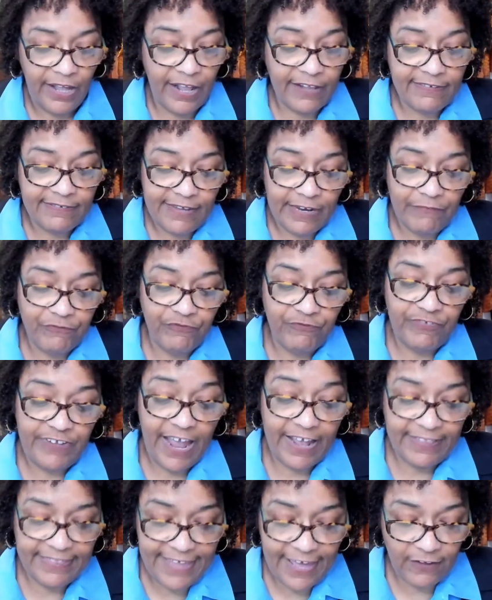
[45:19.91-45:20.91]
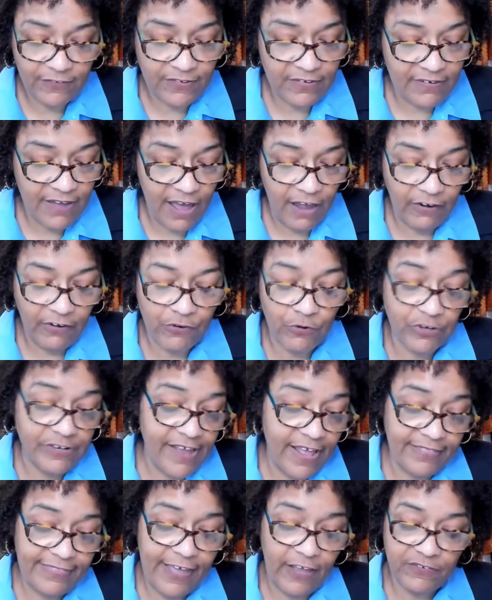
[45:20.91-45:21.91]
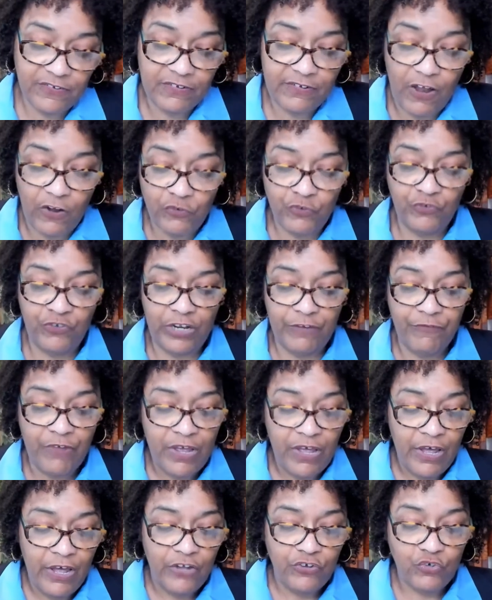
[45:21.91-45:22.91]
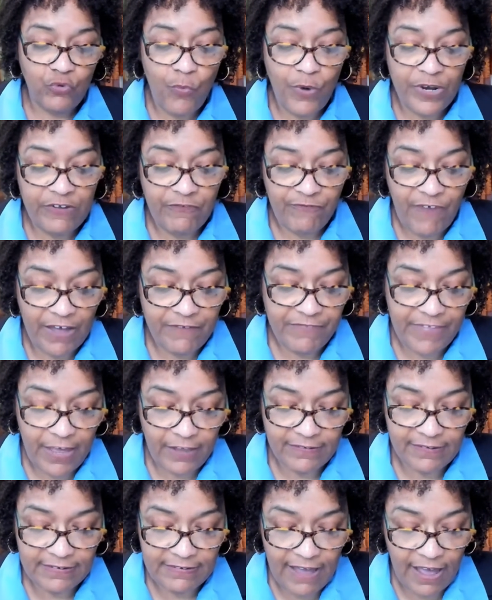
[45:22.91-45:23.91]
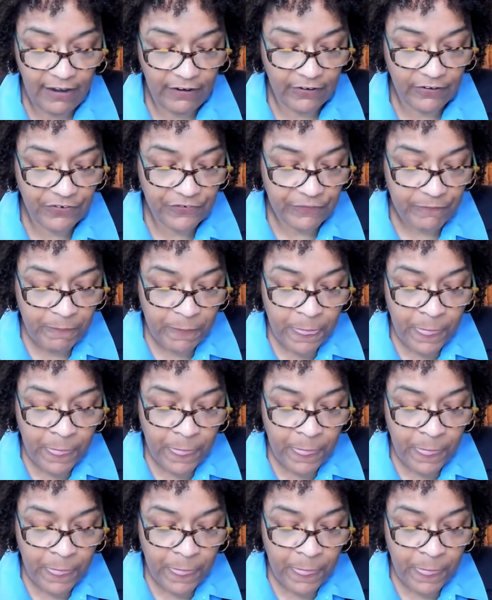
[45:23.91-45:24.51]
instead of ten thousand dollars or ten thousand dollars instead of twenty-five thousand dollars.